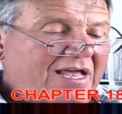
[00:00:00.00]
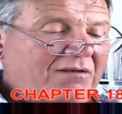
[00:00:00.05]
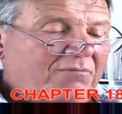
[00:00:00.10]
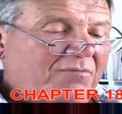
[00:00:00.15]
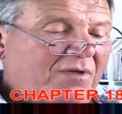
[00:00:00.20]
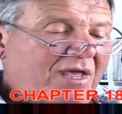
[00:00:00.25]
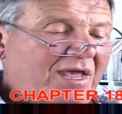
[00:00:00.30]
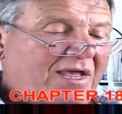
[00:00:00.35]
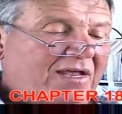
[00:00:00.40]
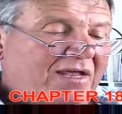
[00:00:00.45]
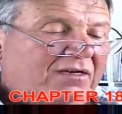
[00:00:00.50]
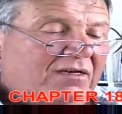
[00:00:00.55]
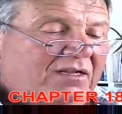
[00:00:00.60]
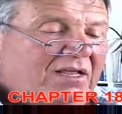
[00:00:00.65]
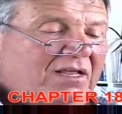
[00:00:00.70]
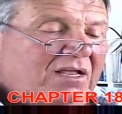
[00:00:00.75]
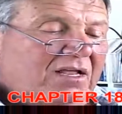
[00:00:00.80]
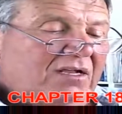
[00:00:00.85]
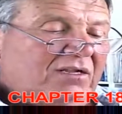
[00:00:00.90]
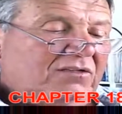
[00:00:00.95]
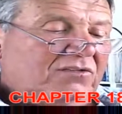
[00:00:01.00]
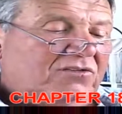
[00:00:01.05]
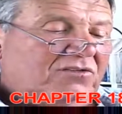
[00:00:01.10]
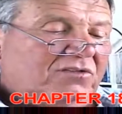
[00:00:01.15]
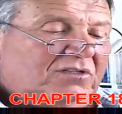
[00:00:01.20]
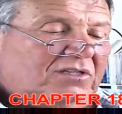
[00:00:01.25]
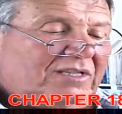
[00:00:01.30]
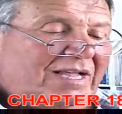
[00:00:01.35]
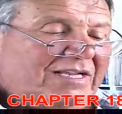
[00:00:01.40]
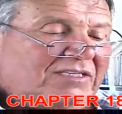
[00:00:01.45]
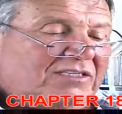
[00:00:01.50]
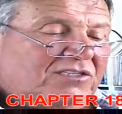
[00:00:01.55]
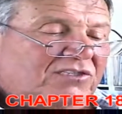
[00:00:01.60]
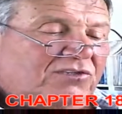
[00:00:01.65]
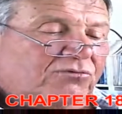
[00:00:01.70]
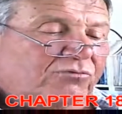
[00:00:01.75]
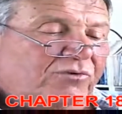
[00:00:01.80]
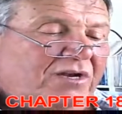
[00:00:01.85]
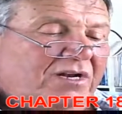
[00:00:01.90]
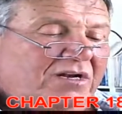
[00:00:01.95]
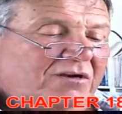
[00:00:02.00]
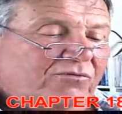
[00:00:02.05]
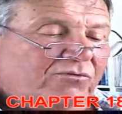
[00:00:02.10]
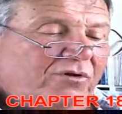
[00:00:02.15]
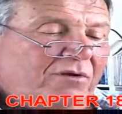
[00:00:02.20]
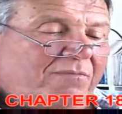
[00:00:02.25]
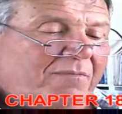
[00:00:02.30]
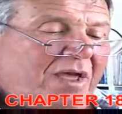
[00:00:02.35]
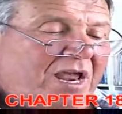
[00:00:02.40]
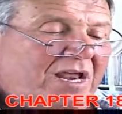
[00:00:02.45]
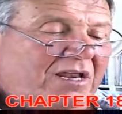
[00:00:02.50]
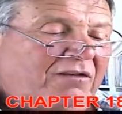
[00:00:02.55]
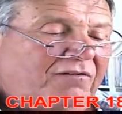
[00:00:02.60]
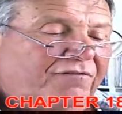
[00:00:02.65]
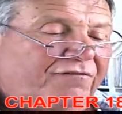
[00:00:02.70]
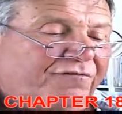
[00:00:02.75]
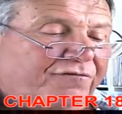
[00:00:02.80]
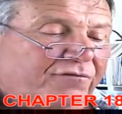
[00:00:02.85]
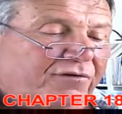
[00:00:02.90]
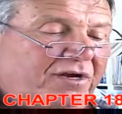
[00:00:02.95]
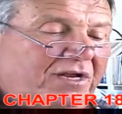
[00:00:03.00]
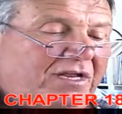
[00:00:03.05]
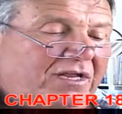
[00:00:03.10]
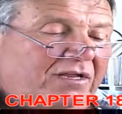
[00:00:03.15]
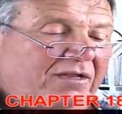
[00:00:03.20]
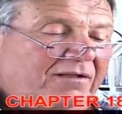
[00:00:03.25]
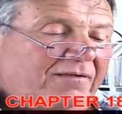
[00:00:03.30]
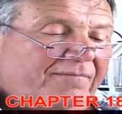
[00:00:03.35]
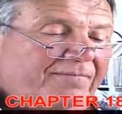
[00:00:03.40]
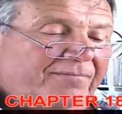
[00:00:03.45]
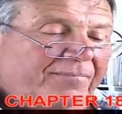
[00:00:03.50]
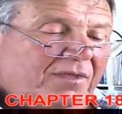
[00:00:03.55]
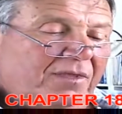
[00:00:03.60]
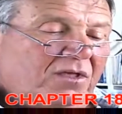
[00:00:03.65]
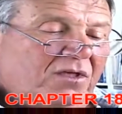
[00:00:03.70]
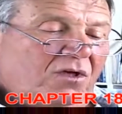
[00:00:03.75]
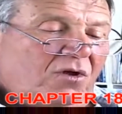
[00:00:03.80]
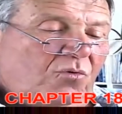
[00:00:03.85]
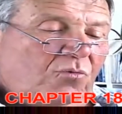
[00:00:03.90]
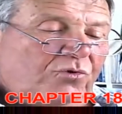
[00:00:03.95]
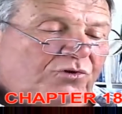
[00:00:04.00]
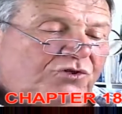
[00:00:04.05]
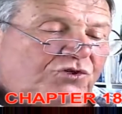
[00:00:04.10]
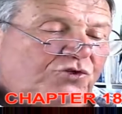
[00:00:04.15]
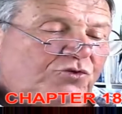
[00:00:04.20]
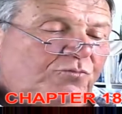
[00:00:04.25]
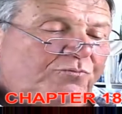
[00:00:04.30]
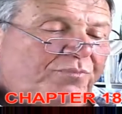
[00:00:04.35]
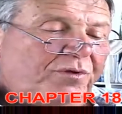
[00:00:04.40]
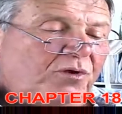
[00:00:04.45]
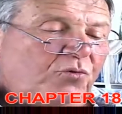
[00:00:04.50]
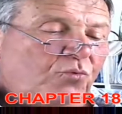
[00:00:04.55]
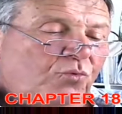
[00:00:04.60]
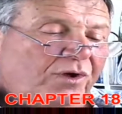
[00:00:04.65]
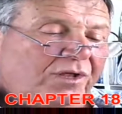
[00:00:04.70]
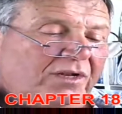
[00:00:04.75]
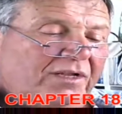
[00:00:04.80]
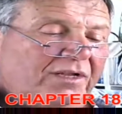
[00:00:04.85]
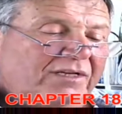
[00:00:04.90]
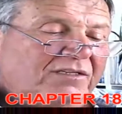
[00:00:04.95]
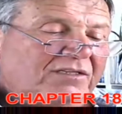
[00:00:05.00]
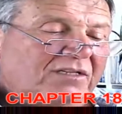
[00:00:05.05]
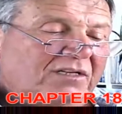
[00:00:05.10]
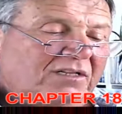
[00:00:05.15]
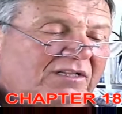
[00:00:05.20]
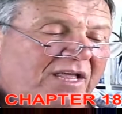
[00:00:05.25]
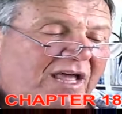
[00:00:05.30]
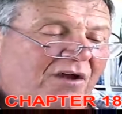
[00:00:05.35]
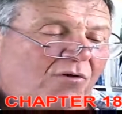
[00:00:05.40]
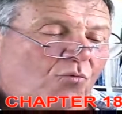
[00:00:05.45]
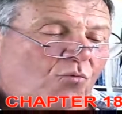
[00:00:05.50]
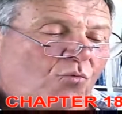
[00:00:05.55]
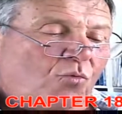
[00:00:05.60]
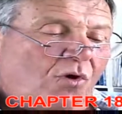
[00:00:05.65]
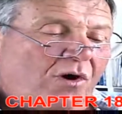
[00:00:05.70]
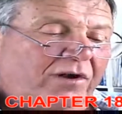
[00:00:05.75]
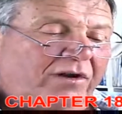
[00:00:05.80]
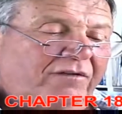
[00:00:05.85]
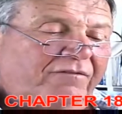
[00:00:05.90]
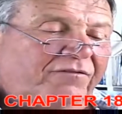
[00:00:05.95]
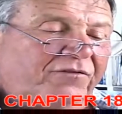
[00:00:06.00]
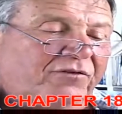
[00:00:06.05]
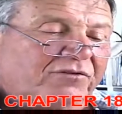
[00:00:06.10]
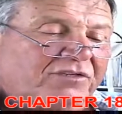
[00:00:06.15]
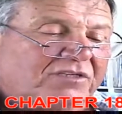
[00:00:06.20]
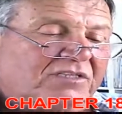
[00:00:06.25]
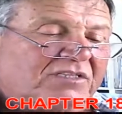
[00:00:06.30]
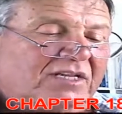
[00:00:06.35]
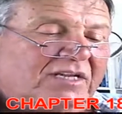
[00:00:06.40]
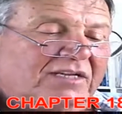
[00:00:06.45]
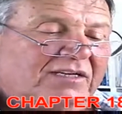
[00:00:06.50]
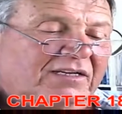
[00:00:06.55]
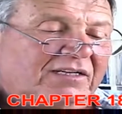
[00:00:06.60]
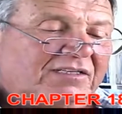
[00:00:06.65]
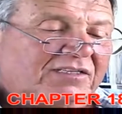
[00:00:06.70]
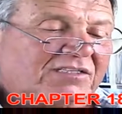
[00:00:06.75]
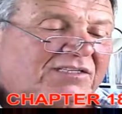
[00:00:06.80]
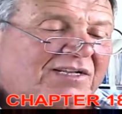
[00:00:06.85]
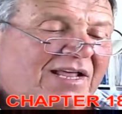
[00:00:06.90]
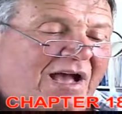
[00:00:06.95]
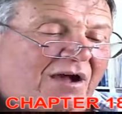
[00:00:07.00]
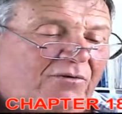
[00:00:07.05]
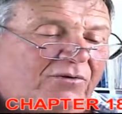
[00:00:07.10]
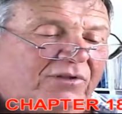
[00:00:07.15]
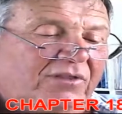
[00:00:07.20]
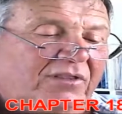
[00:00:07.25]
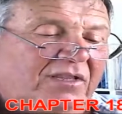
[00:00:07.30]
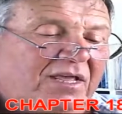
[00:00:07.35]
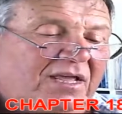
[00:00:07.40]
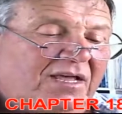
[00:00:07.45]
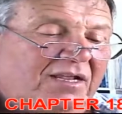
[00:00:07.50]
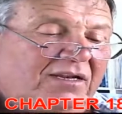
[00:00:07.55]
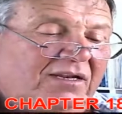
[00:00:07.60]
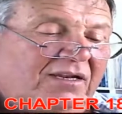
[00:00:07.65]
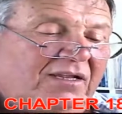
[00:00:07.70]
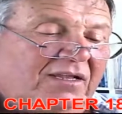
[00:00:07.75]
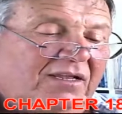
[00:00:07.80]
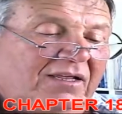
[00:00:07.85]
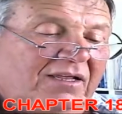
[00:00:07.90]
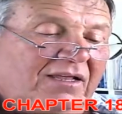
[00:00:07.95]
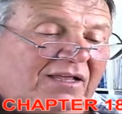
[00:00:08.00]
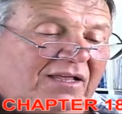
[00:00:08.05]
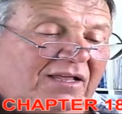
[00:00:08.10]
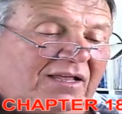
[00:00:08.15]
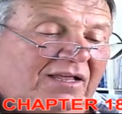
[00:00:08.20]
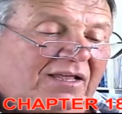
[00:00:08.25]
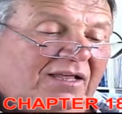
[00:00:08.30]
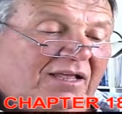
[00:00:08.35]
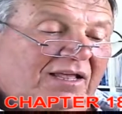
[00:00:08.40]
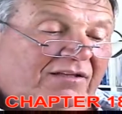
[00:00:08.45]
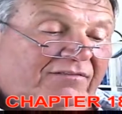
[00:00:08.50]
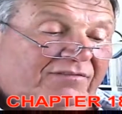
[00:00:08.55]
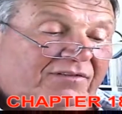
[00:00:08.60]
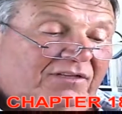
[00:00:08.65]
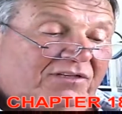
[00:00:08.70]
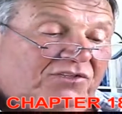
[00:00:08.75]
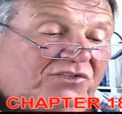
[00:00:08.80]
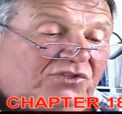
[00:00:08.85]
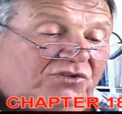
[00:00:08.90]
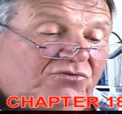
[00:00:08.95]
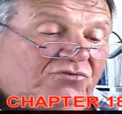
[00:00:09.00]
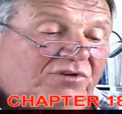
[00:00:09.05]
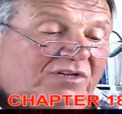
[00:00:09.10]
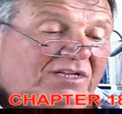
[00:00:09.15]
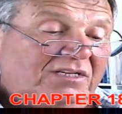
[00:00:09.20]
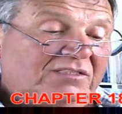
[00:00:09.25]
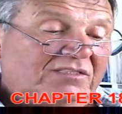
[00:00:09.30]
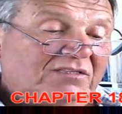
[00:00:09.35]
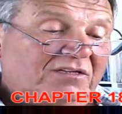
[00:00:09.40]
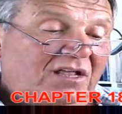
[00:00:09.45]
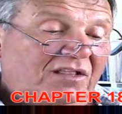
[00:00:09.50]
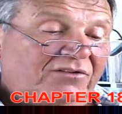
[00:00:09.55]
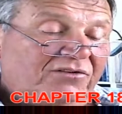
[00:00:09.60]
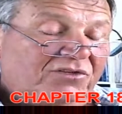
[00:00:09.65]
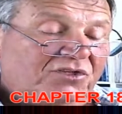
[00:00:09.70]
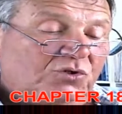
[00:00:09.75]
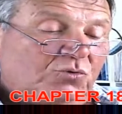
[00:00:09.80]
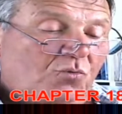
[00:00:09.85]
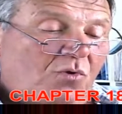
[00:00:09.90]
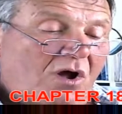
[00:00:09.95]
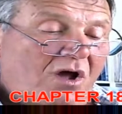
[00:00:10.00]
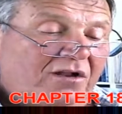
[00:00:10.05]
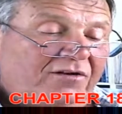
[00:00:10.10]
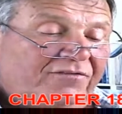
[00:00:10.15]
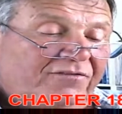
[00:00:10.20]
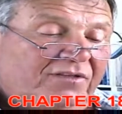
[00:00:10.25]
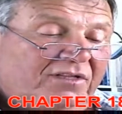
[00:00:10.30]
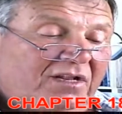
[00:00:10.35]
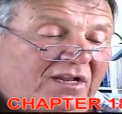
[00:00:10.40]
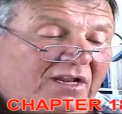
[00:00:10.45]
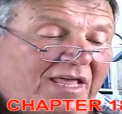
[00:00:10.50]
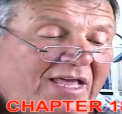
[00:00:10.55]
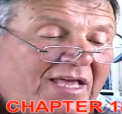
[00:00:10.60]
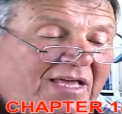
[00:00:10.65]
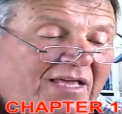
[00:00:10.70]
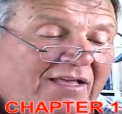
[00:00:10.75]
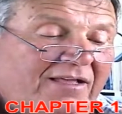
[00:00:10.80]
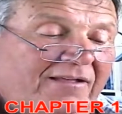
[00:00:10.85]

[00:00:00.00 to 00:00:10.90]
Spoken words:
man to let Serena remain free, would you be willing to let one of your cygnets now and then, if the zoo needs another swan for the lake?